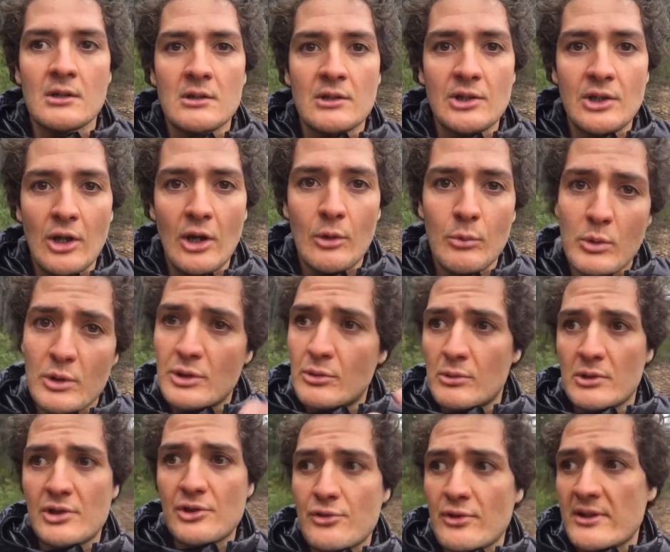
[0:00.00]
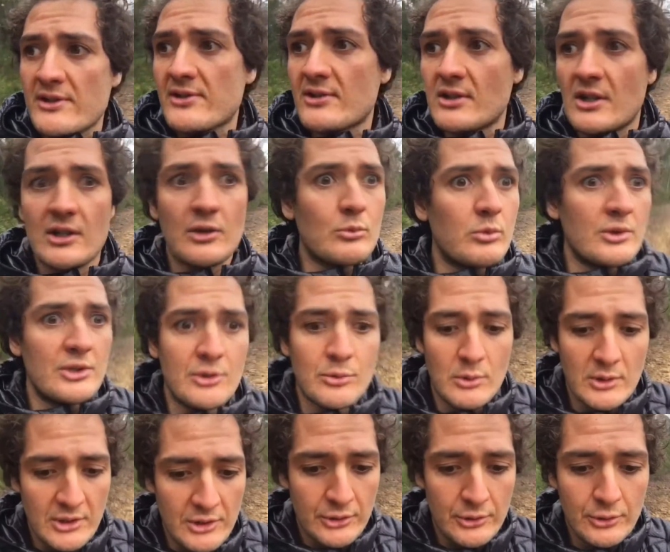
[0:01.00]
What do you want to dress like? What do you
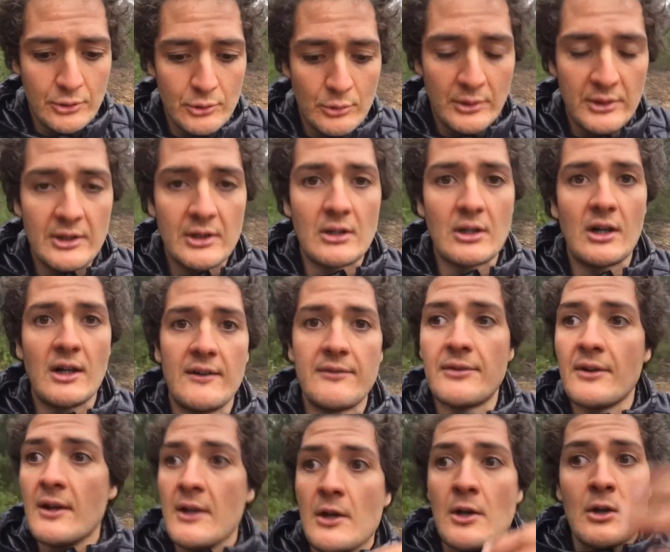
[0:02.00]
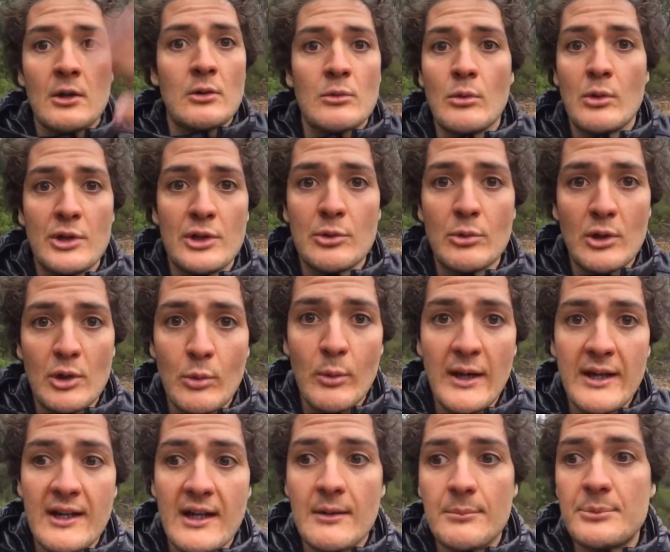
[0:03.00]
want to do with your life? What do you want to
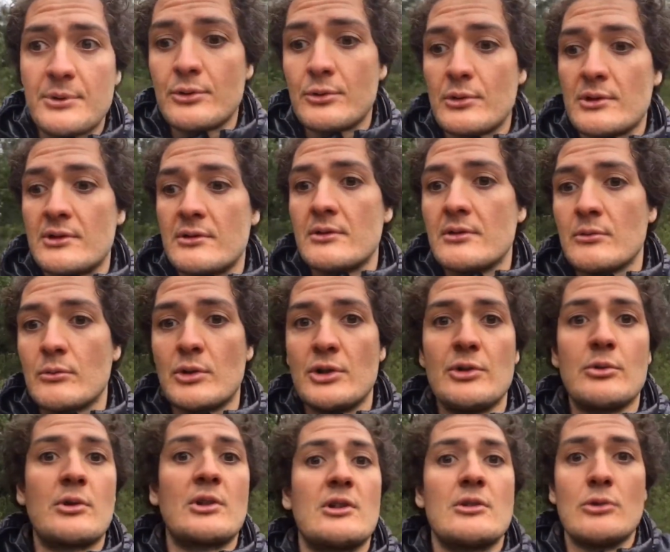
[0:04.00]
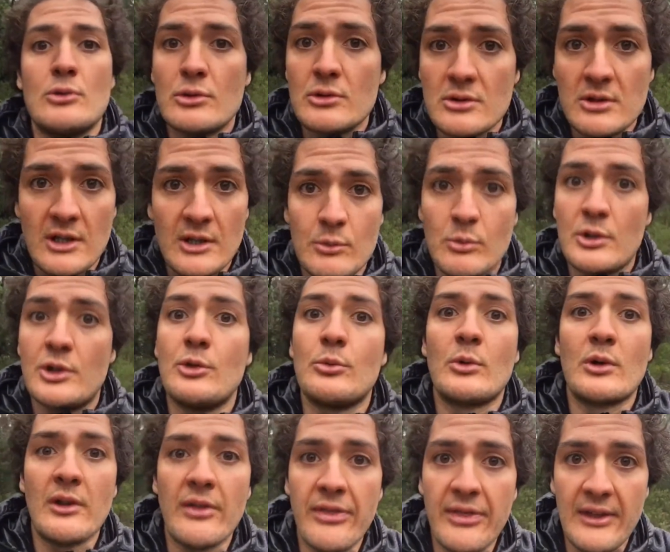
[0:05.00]
wake up to, and what do you want to look like? What do you
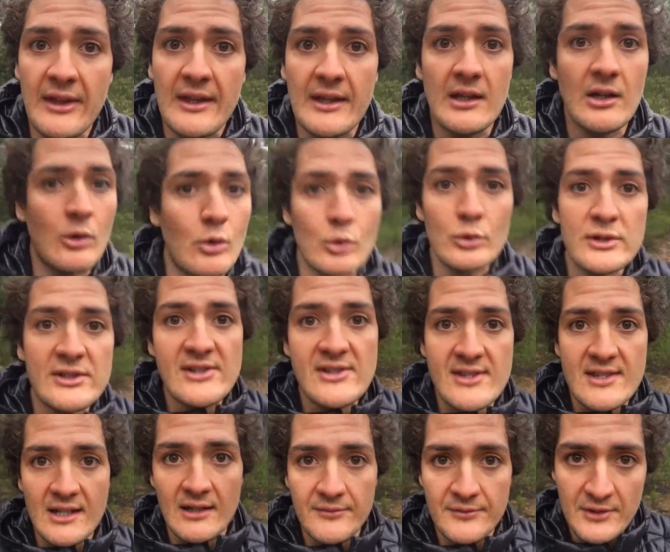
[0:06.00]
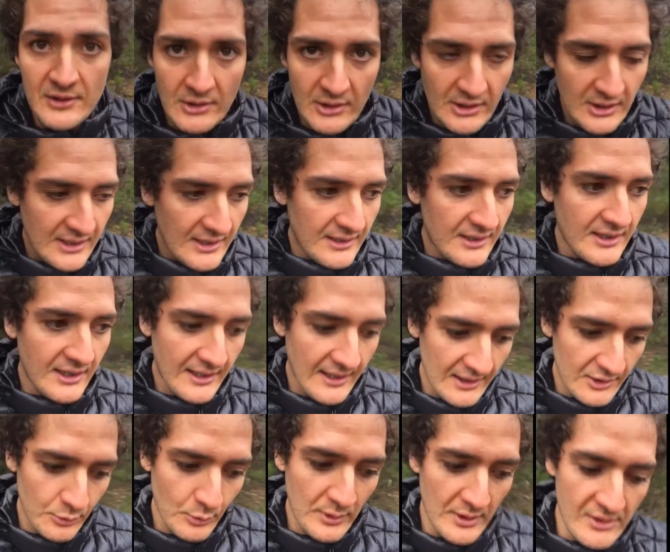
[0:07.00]
want to think? All this stuff, you got to
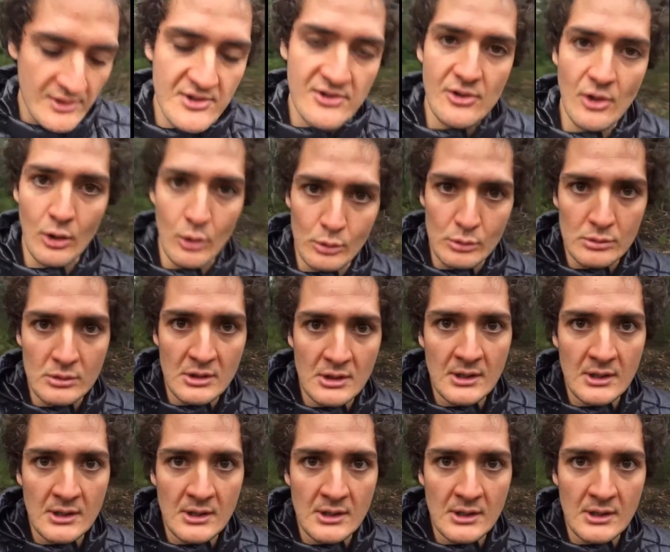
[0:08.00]
connect with your soul.